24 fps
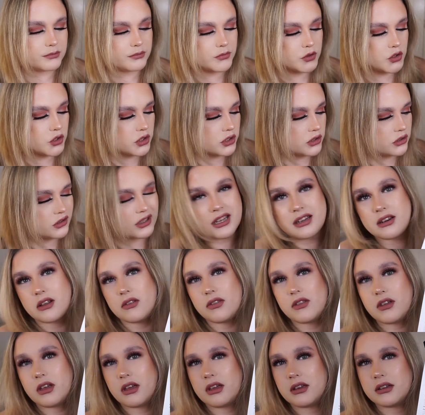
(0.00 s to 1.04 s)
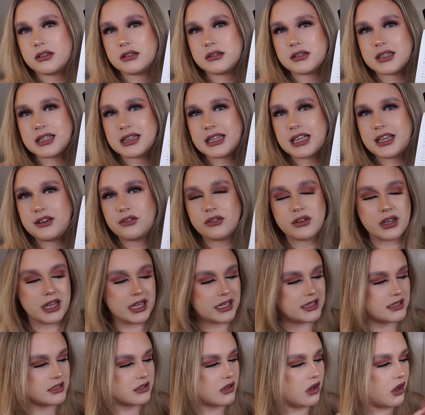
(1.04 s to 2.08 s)
just looking on the leaflet,
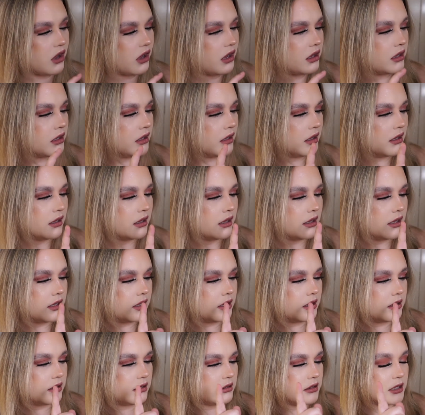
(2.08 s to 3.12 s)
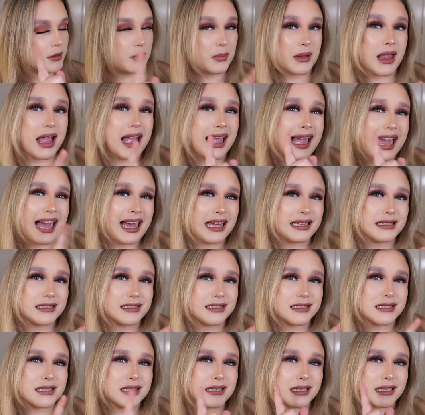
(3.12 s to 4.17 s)
it's got the black
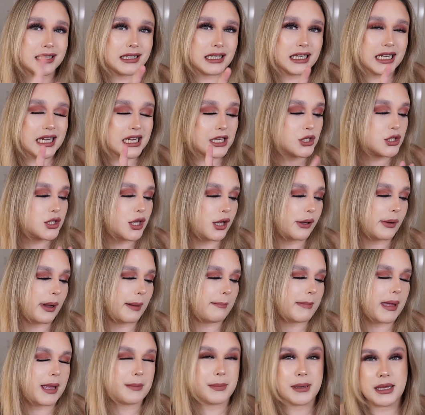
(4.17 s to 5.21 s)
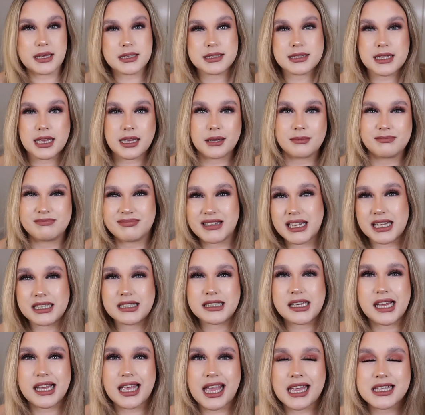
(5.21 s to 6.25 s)
and the clear, so maybe it's like a
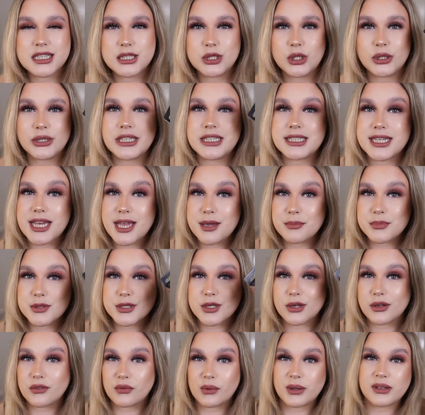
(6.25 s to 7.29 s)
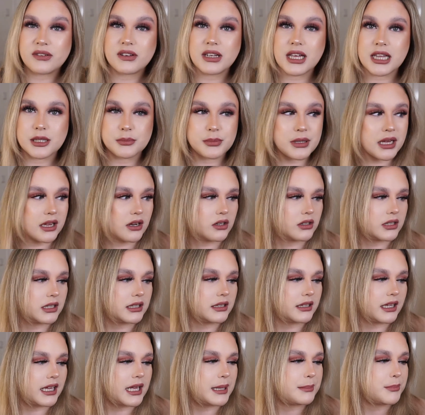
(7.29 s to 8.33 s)
I guess, a lucky dip, so whether you get the black or the
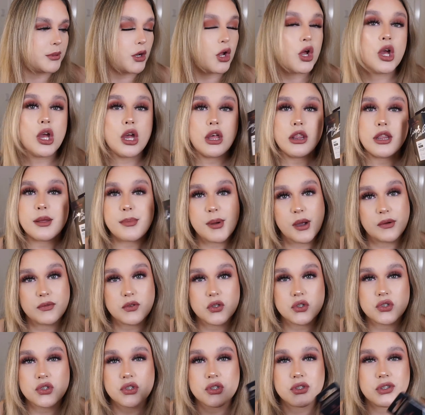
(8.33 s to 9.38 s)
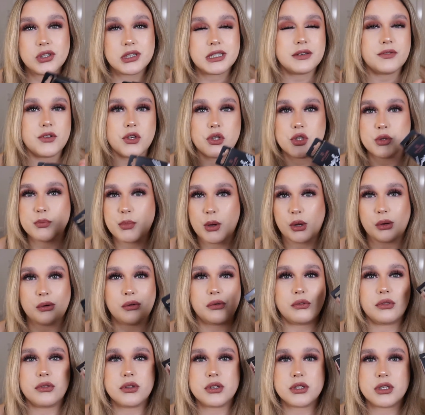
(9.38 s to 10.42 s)
clear, but they're both just as good. I've used
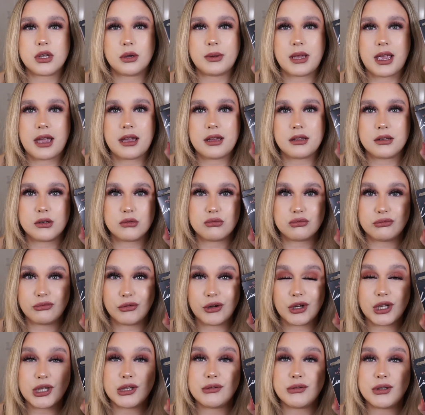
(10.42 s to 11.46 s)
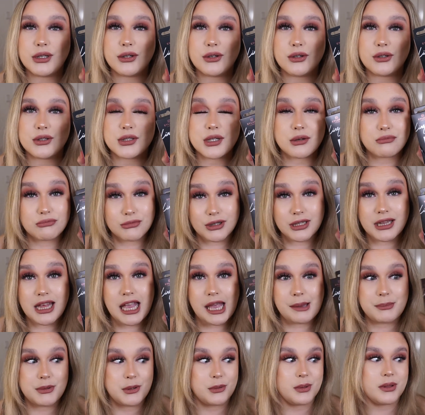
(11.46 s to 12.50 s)
both, so yeah, really good. I'm really
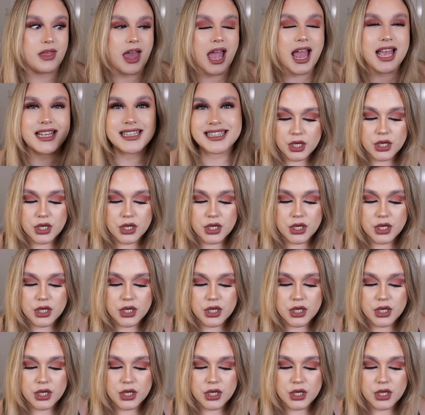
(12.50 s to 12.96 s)
happy with that.